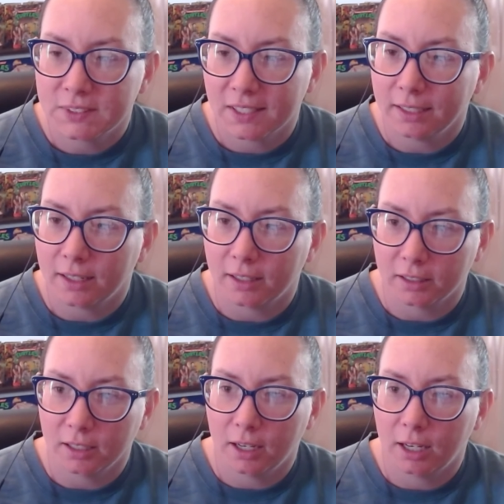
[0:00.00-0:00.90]
was like
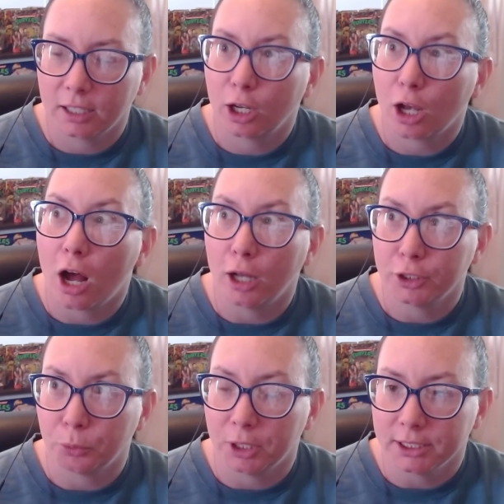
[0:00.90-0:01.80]
a, a
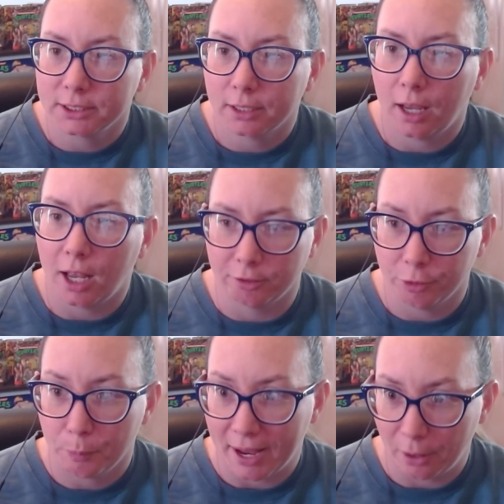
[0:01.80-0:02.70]
conduit
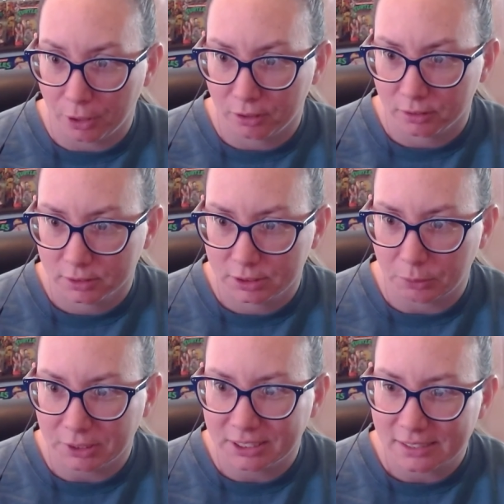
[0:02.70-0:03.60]
of power.
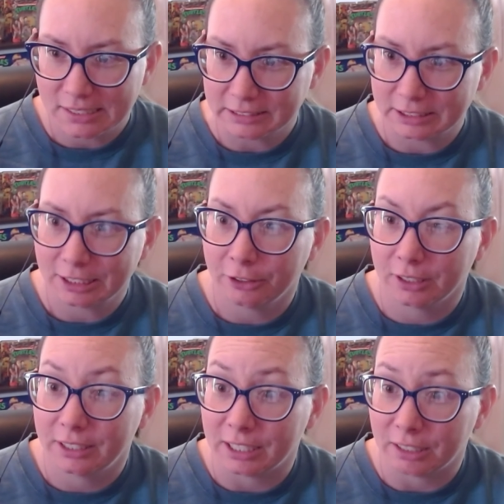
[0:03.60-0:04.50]
So it doesn't
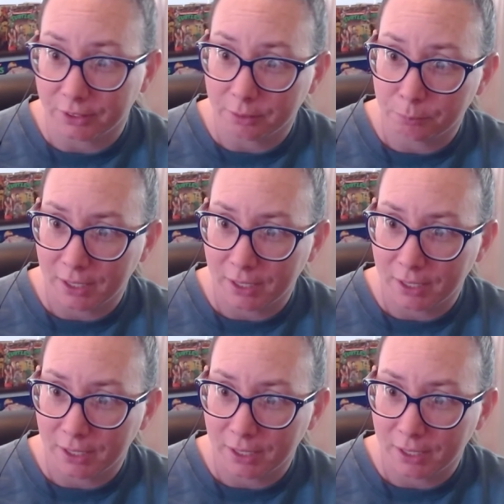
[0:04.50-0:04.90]
necessarily give him